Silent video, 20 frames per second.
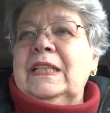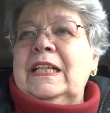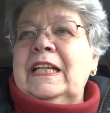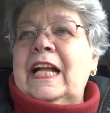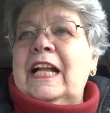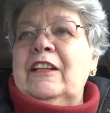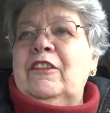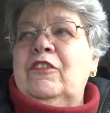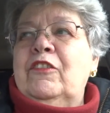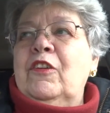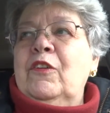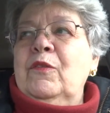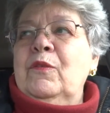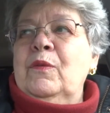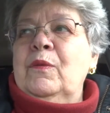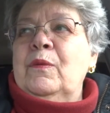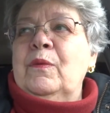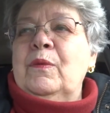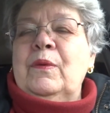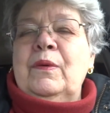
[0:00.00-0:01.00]
and
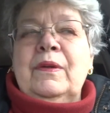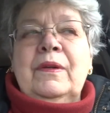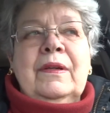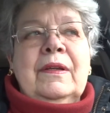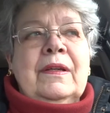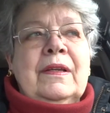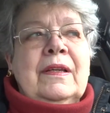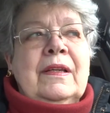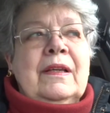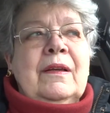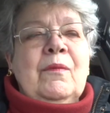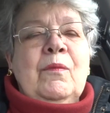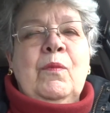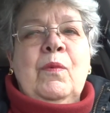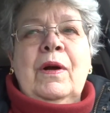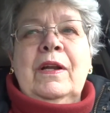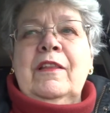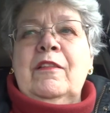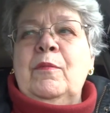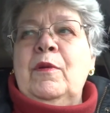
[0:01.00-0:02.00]
so
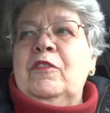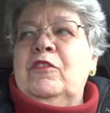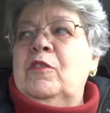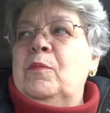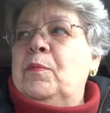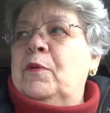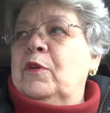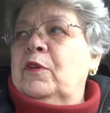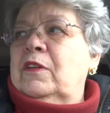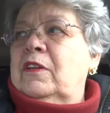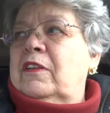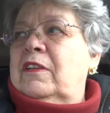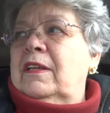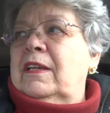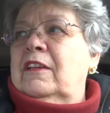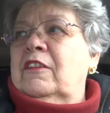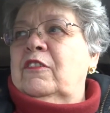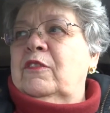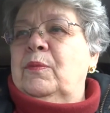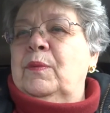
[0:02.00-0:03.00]
one of the most important
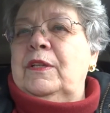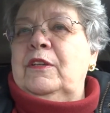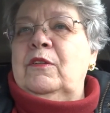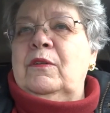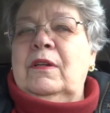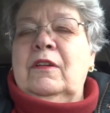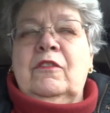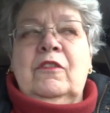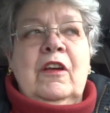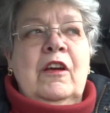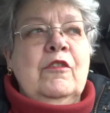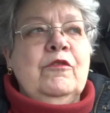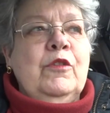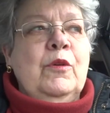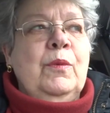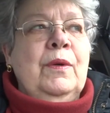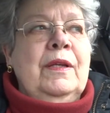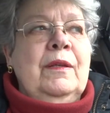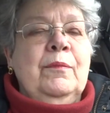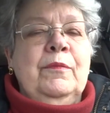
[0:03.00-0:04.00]
things when you've got
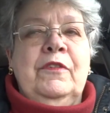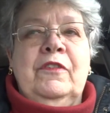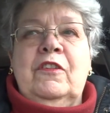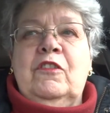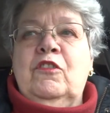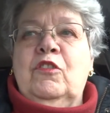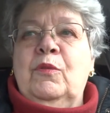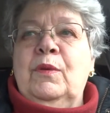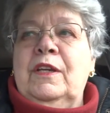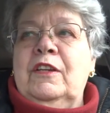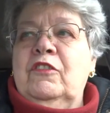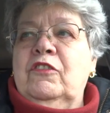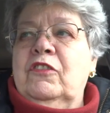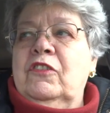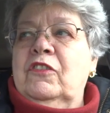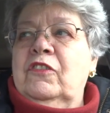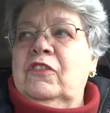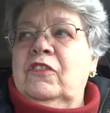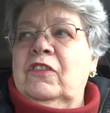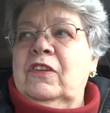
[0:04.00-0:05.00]
overwhelmed
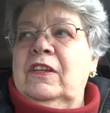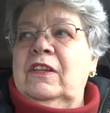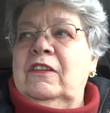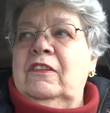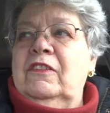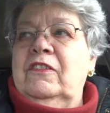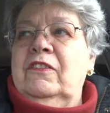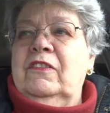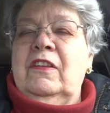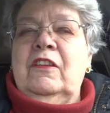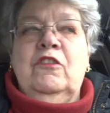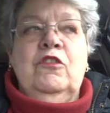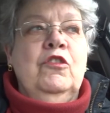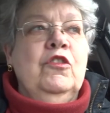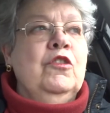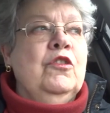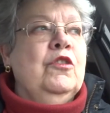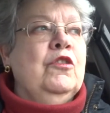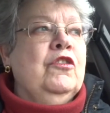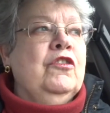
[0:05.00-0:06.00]
situations is that
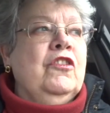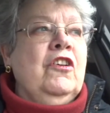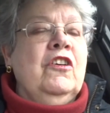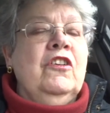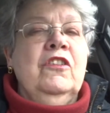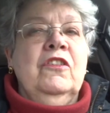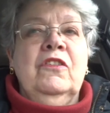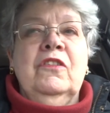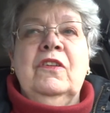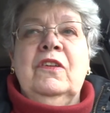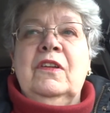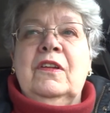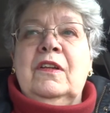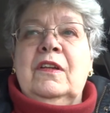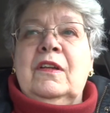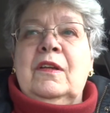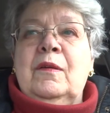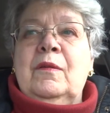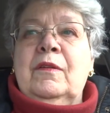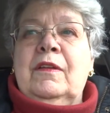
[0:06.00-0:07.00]
you start
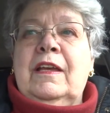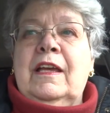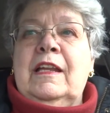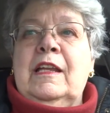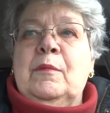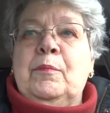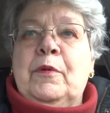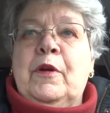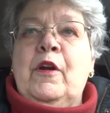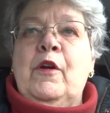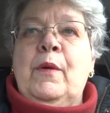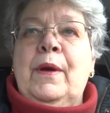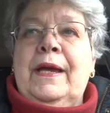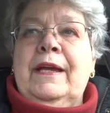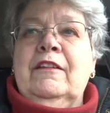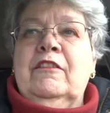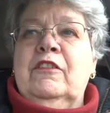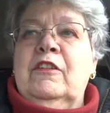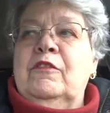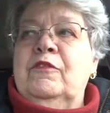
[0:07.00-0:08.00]
getting
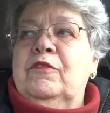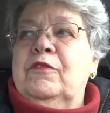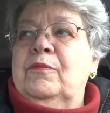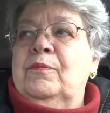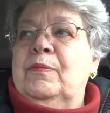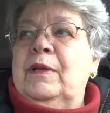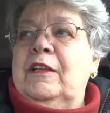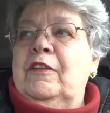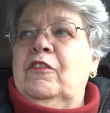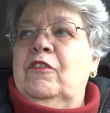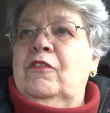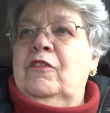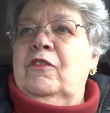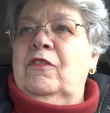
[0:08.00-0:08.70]
proactive. But